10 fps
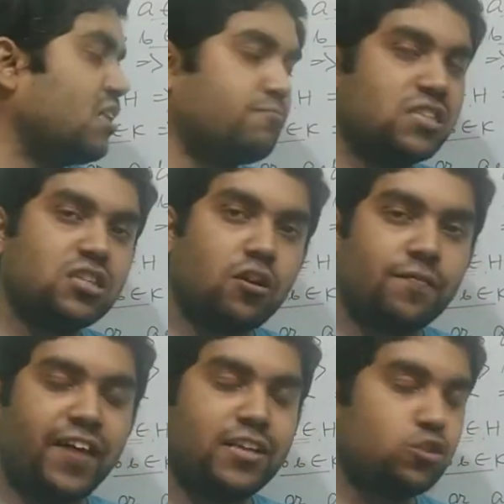subset of
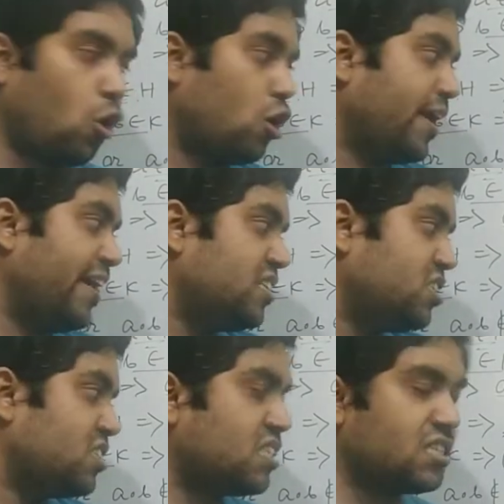H or H
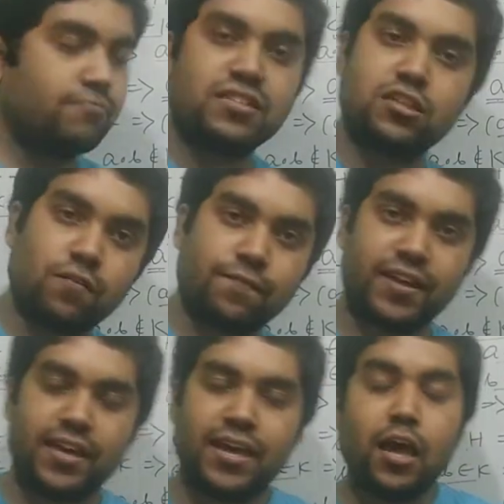is a subset of
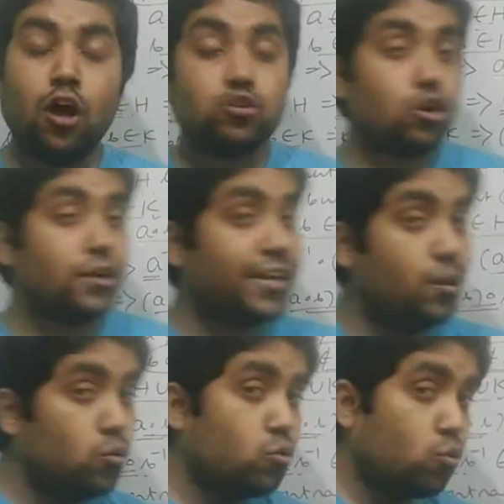K. So
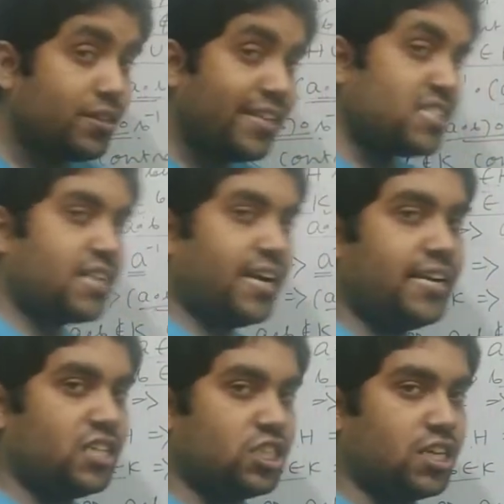due to this
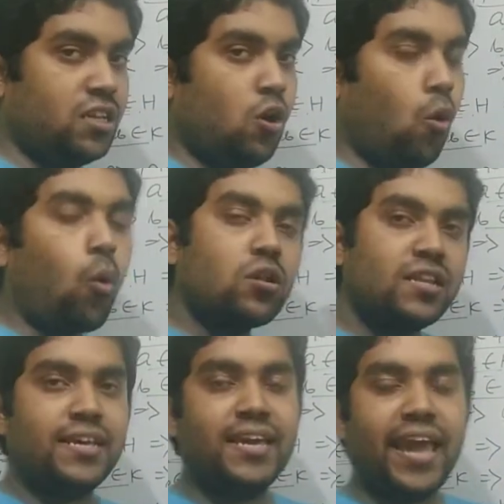condition
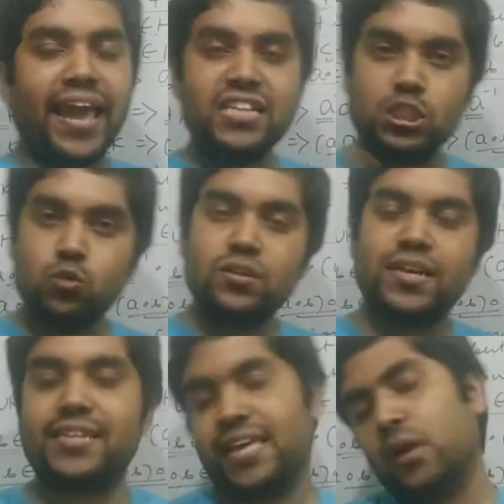only H
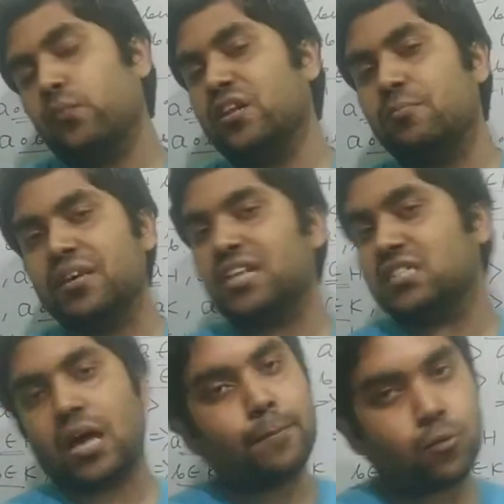union K will be a
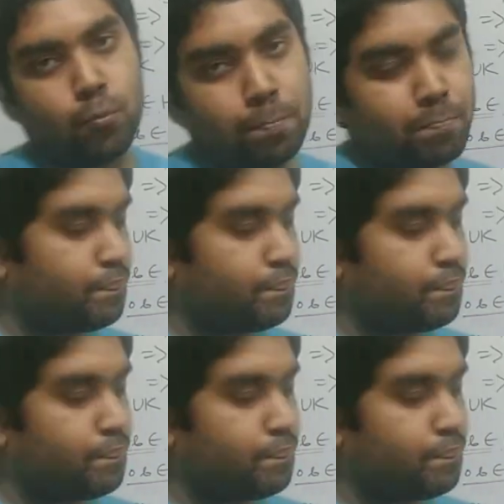subgroup.